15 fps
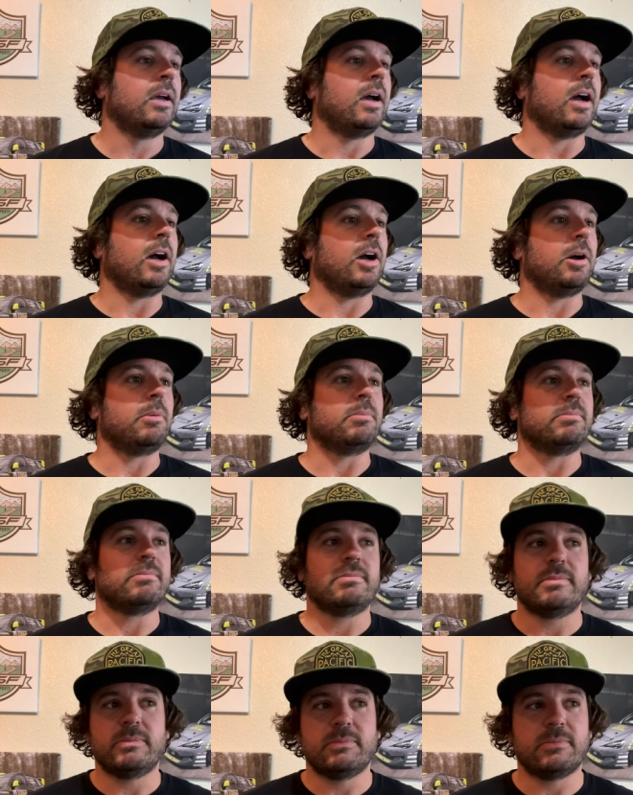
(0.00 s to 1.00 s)

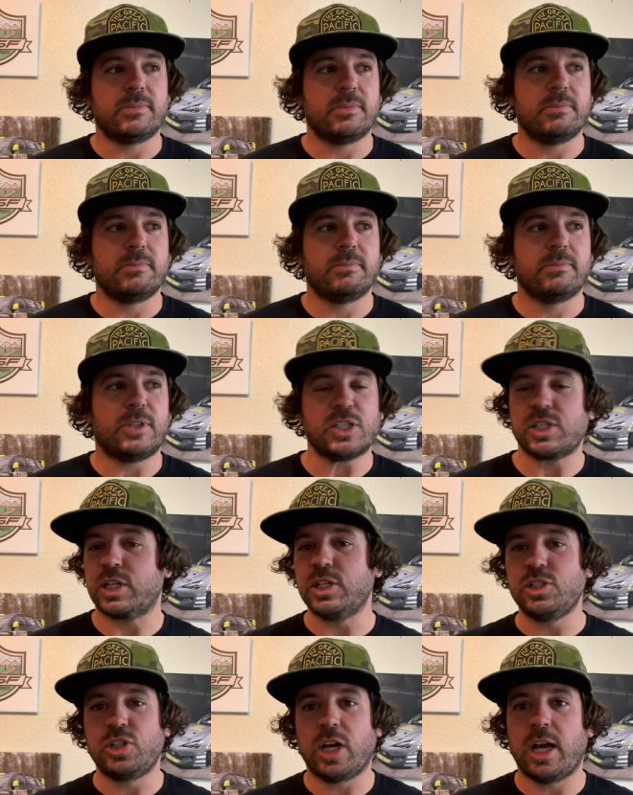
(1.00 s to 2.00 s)
Um, does a
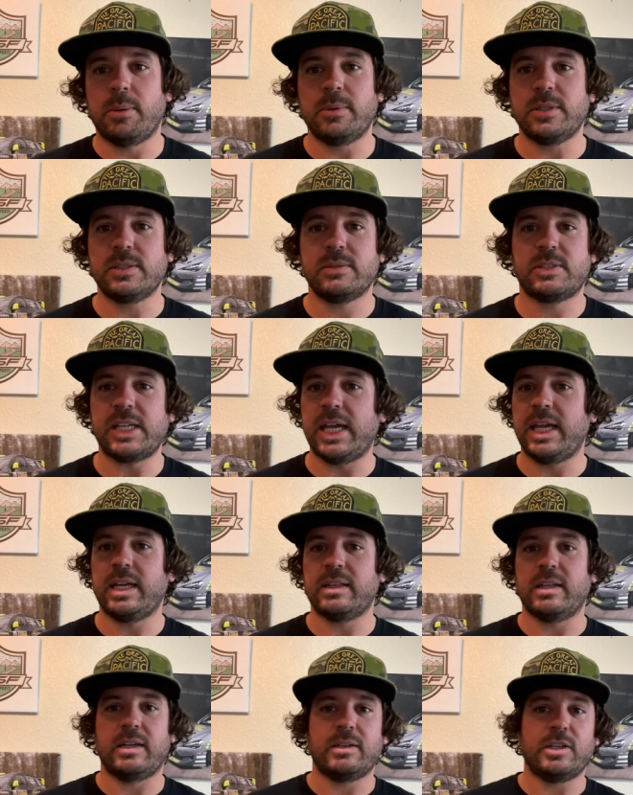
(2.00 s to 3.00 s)
good job at
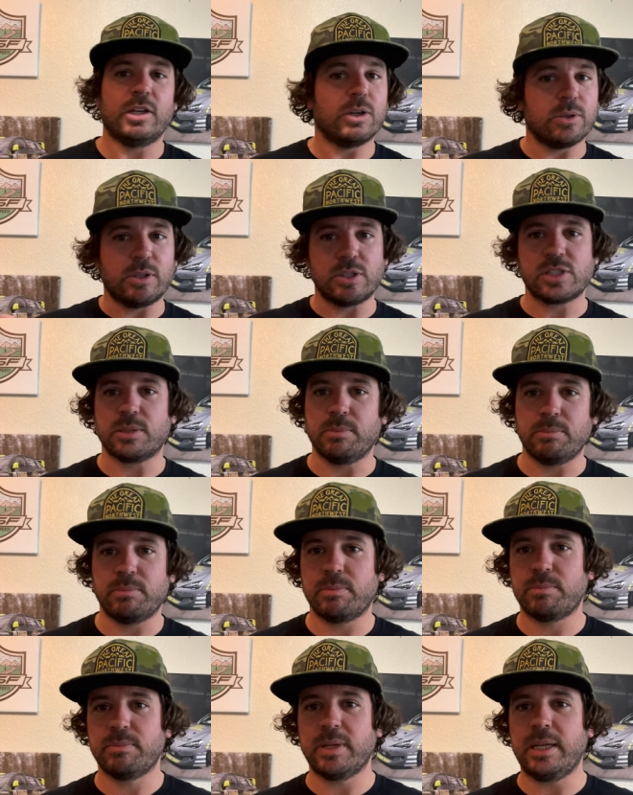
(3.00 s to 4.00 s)
saying that, you know, there's
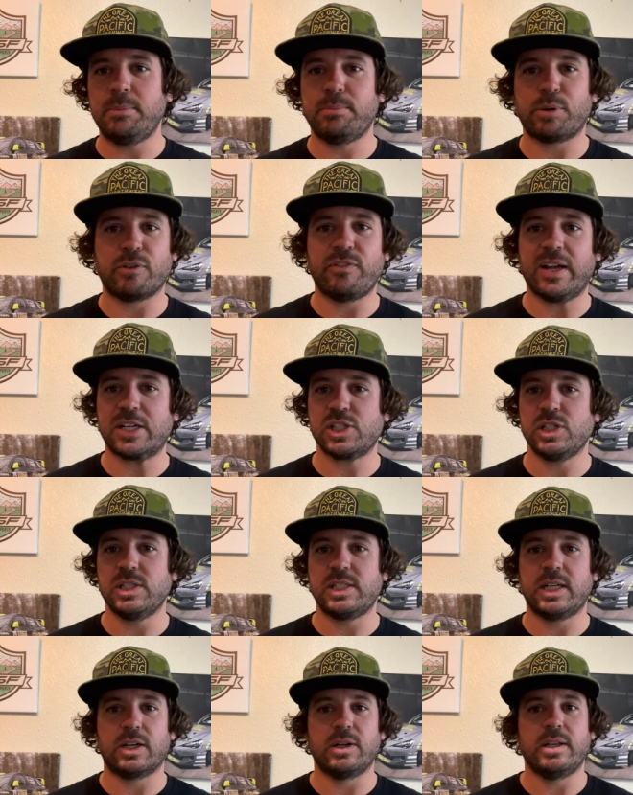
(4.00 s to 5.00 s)
some
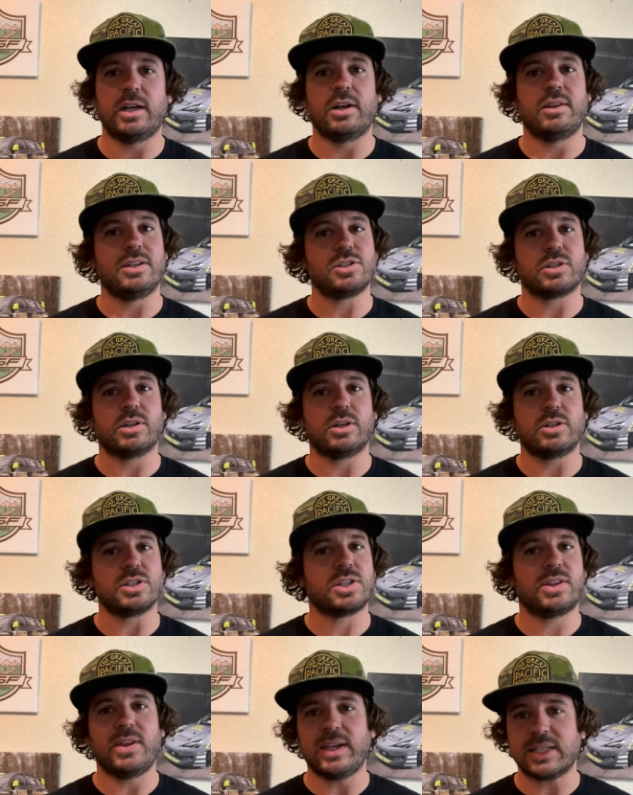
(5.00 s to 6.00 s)
imperfections here and there. These are,
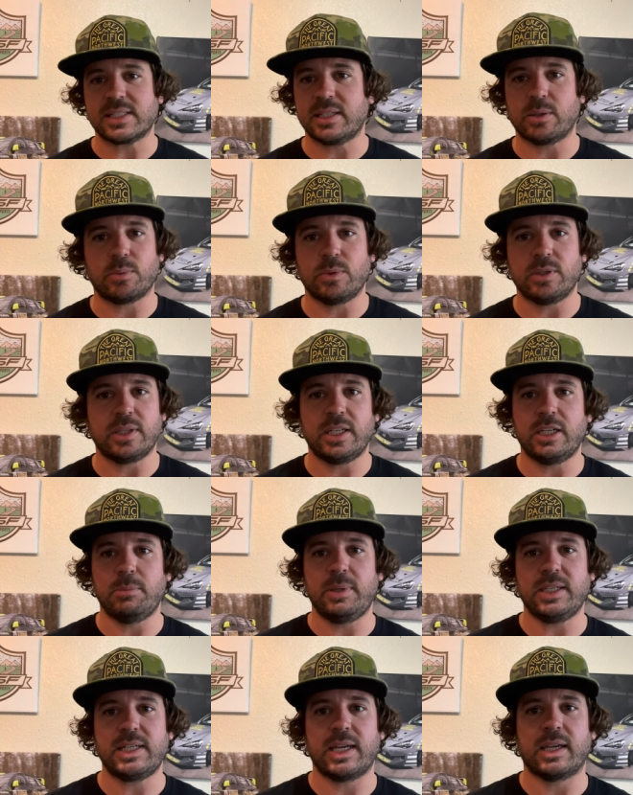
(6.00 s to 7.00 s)
there's things that will need to
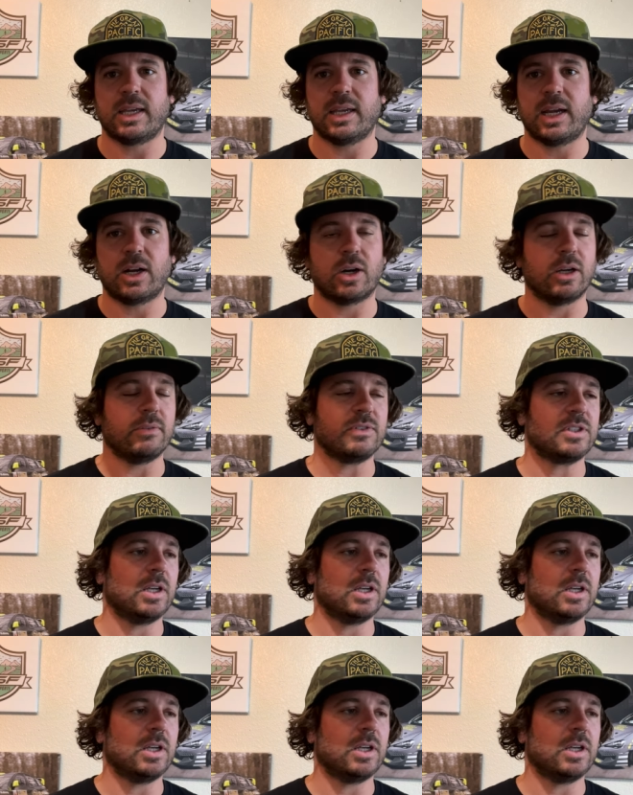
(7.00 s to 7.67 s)
be taken care of.